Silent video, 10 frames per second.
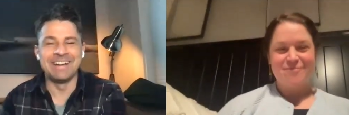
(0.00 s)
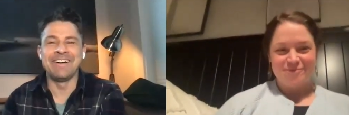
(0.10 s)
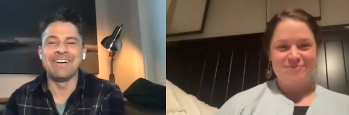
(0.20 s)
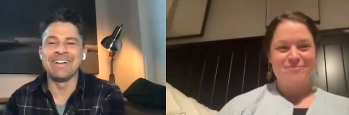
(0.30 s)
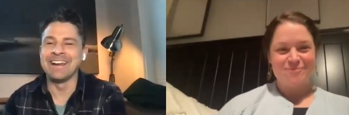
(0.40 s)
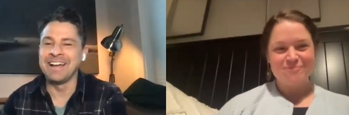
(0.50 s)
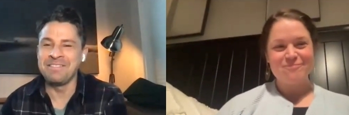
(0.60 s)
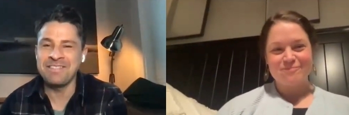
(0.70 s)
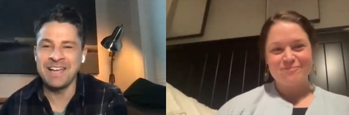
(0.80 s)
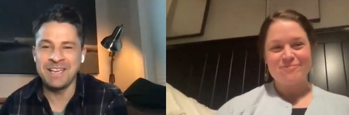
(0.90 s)
Speaker 1: there and i
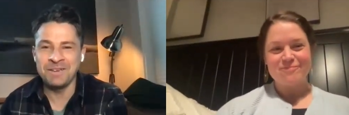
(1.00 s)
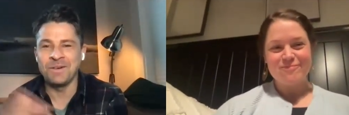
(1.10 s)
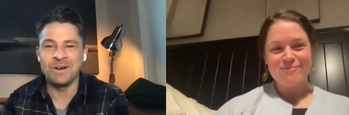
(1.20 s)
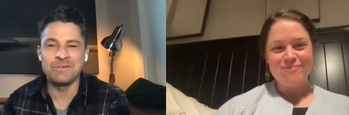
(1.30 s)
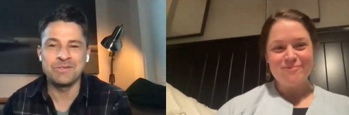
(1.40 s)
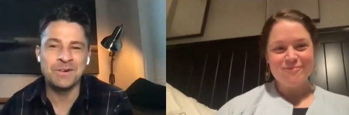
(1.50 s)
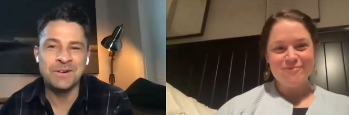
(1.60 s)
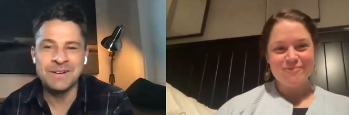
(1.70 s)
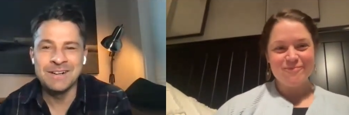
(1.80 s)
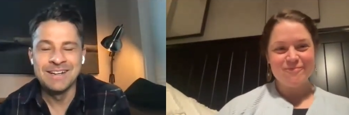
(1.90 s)
thank you all
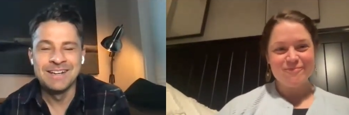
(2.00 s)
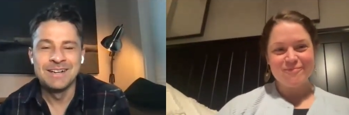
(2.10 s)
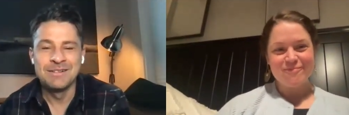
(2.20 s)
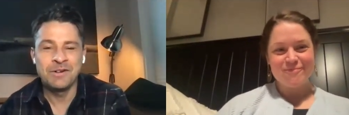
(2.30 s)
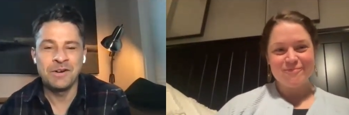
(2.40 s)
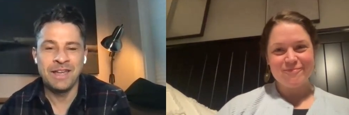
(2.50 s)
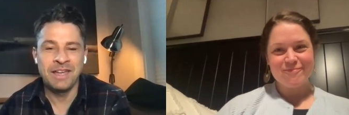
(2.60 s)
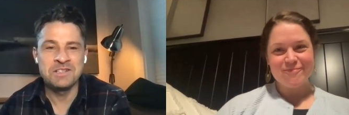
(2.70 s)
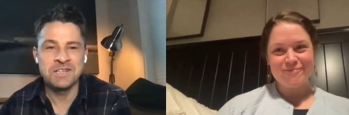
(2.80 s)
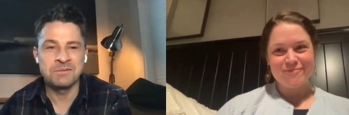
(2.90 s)
for for
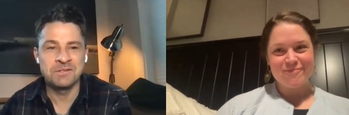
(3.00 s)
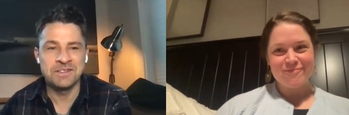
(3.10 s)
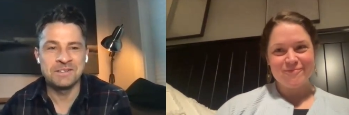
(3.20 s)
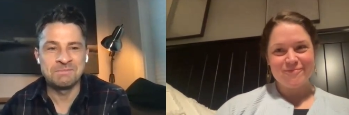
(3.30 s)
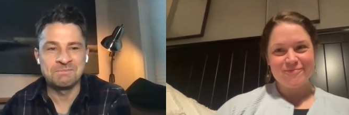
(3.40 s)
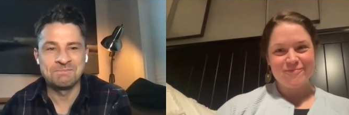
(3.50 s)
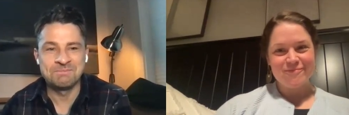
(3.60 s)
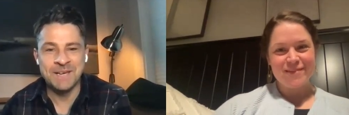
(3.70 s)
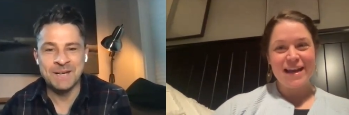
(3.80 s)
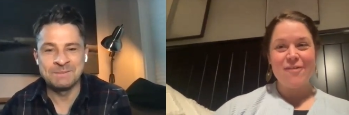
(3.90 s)
engaging with it
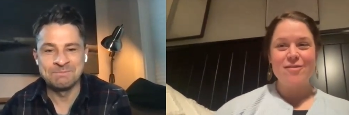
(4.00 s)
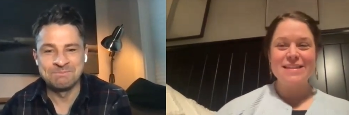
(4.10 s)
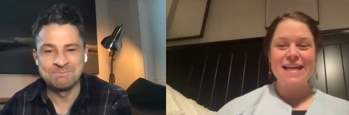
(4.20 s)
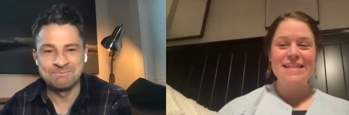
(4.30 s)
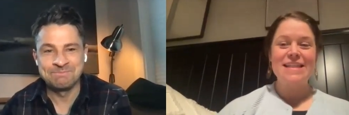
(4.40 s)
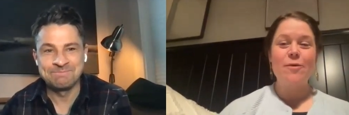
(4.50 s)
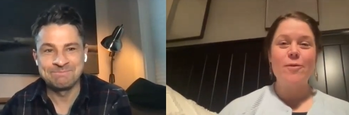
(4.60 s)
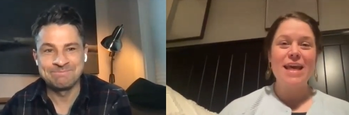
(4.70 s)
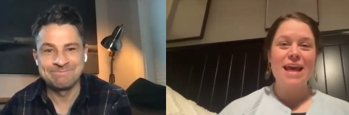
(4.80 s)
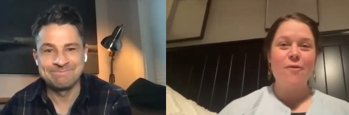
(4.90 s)
yeah. yeah
Speaker 2: well it's excellent
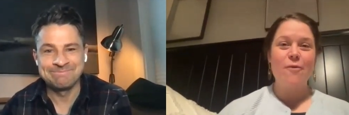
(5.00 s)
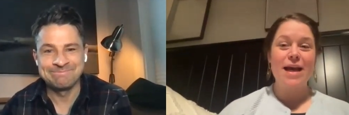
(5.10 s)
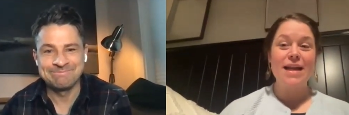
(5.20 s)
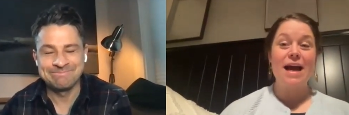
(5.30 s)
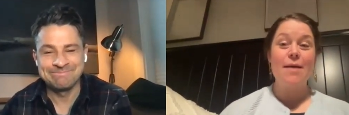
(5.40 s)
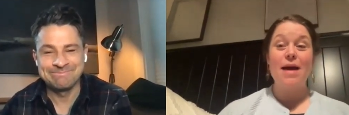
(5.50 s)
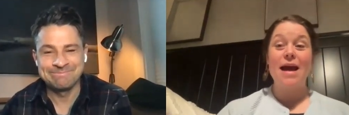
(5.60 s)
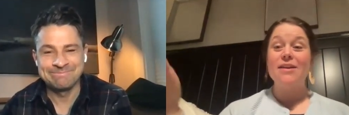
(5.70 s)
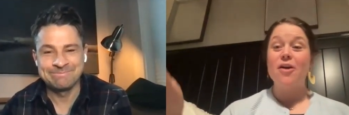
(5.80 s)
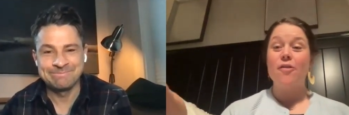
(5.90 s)
we can't wait i'm
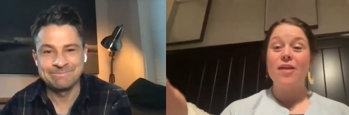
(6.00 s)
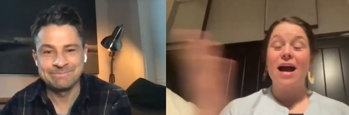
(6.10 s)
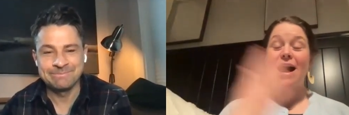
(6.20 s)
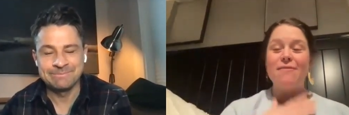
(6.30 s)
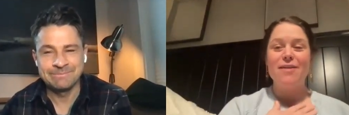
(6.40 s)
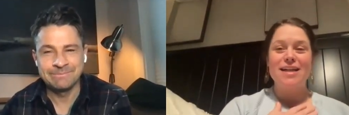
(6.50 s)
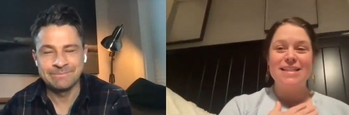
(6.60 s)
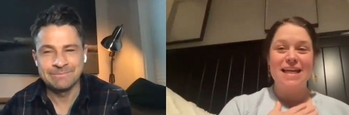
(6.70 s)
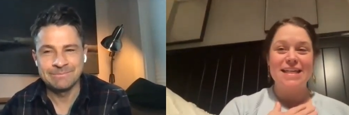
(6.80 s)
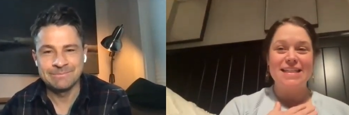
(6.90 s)
i know that i'm very
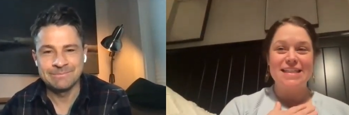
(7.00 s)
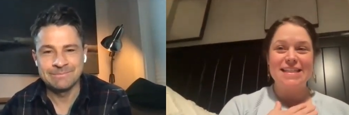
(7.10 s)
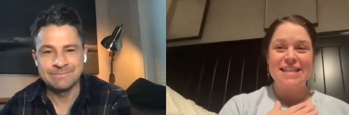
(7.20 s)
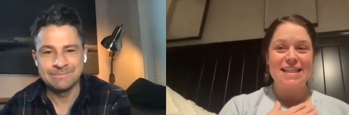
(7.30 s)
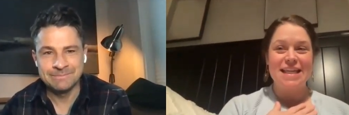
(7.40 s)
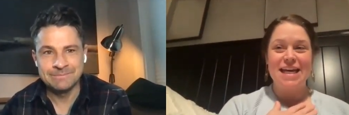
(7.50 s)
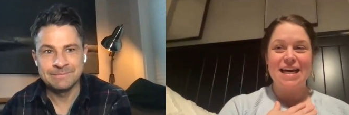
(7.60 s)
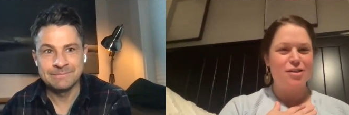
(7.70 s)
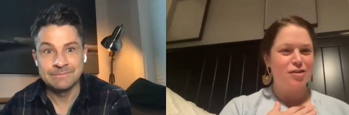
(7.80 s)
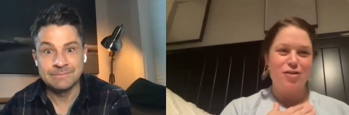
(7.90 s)
excited to see
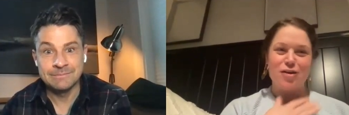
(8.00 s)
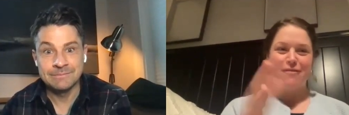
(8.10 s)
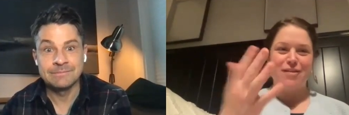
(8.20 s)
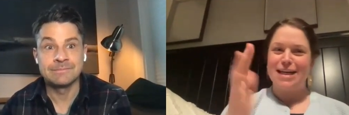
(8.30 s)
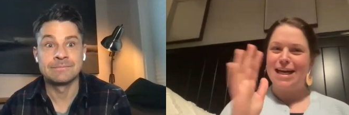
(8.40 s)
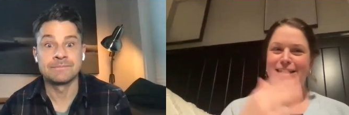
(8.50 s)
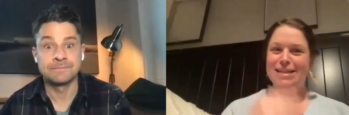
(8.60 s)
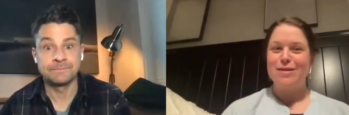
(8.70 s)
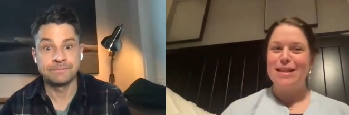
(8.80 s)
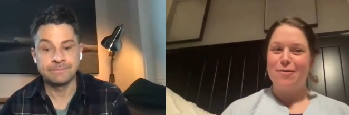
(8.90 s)
the do you have any
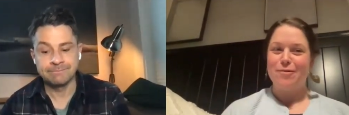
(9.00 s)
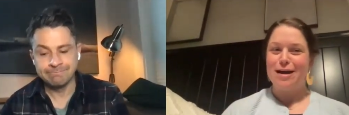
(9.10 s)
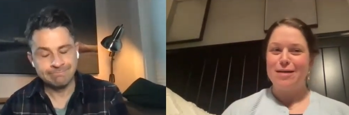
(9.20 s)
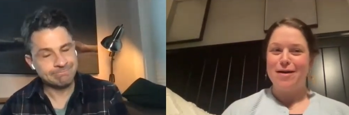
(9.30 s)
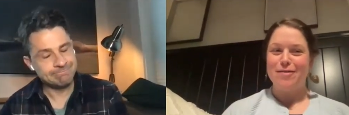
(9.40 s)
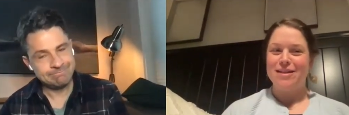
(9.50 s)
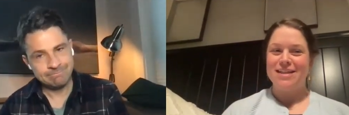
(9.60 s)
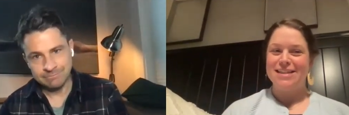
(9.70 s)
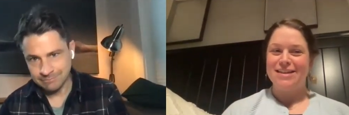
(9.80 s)
idea when that will come out the